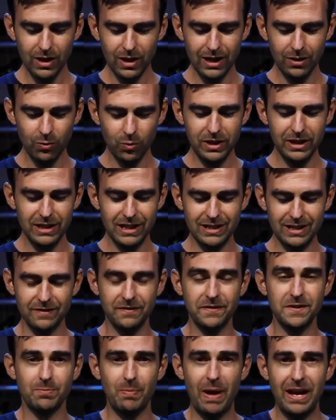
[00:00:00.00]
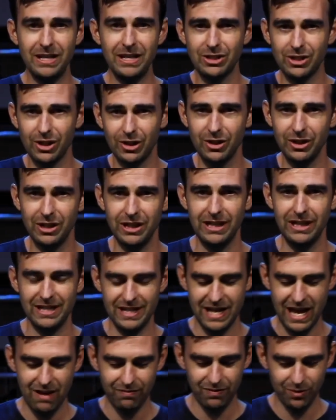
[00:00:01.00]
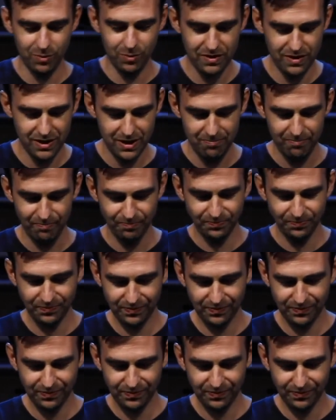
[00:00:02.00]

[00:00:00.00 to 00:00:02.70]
and we get to spend eternity in heaven with him.